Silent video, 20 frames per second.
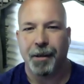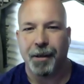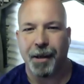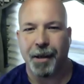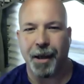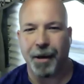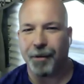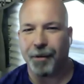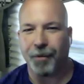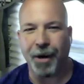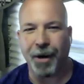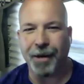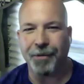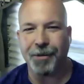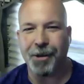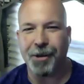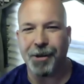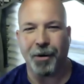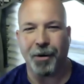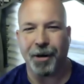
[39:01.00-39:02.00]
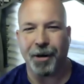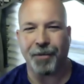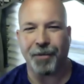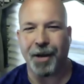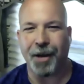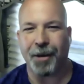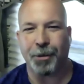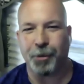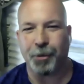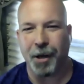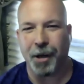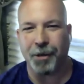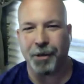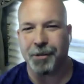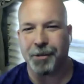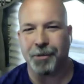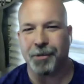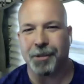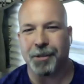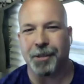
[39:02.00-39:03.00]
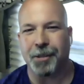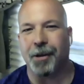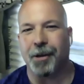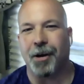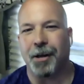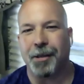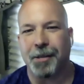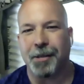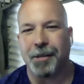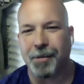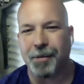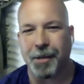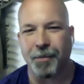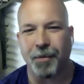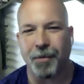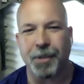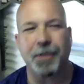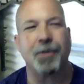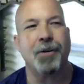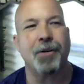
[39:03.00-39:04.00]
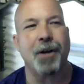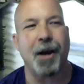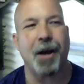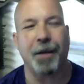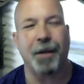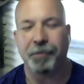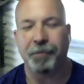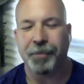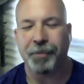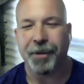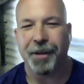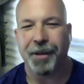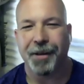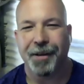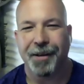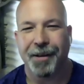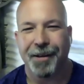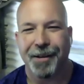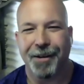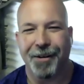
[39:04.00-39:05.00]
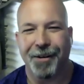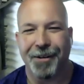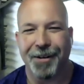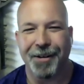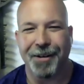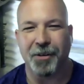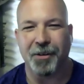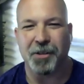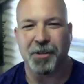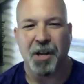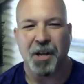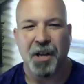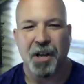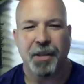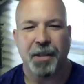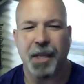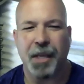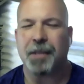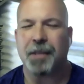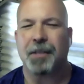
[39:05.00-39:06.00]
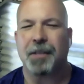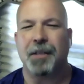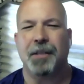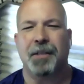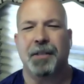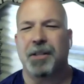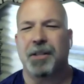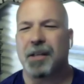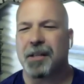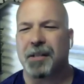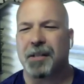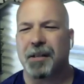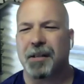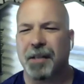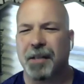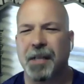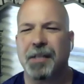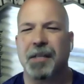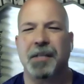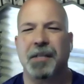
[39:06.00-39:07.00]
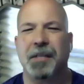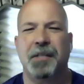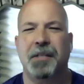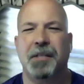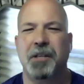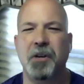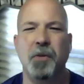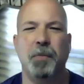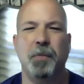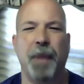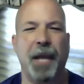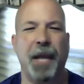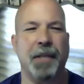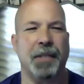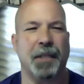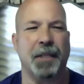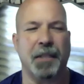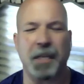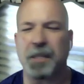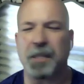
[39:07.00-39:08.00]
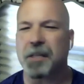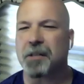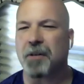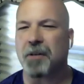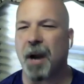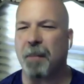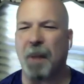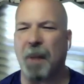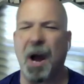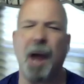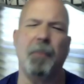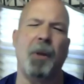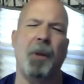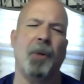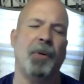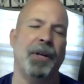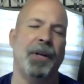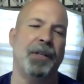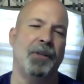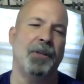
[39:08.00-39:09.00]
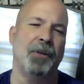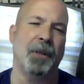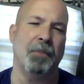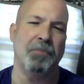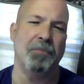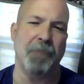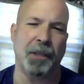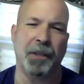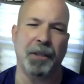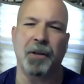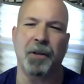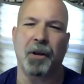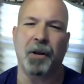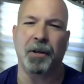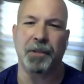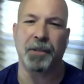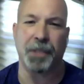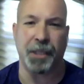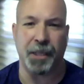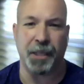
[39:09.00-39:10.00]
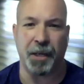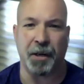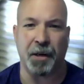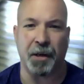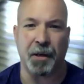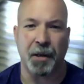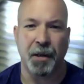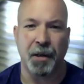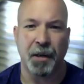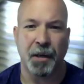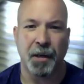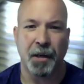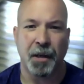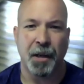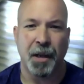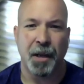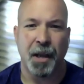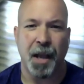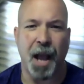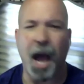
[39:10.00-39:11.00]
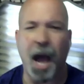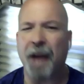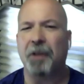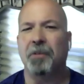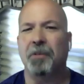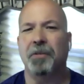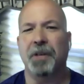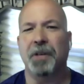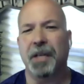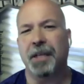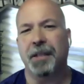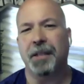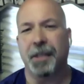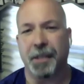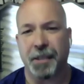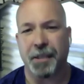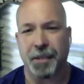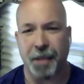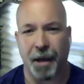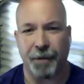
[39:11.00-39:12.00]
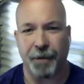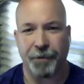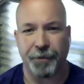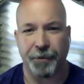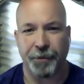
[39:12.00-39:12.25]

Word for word: And right, you know, and I've got 300 students in the audience. I said, What's going on? You know, and he goes, This is just, this is too basic. This is crap. I'm already doing a million dollars a year. I don't need this stuff.